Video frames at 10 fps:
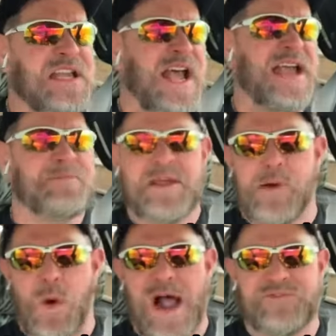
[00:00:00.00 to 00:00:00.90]
Hey, me and
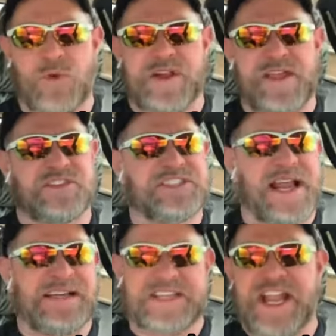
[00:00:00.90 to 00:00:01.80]
my wife want to give a
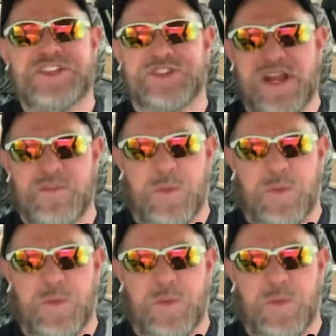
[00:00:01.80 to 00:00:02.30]
shout out to each and every